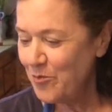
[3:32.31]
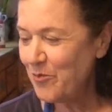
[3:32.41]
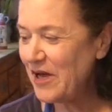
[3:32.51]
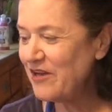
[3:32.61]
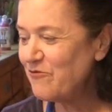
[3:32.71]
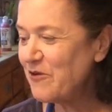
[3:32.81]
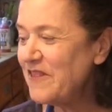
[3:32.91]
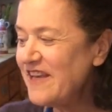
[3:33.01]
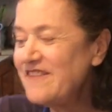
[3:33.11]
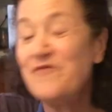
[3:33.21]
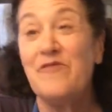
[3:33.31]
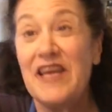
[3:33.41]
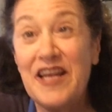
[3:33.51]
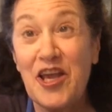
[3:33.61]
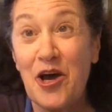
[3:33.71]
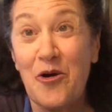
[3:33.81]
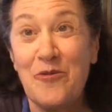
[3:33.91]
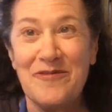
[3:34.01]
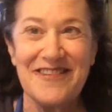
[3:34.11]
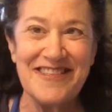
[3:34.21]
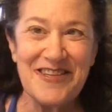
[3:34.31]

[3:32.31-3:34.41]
But for this video, so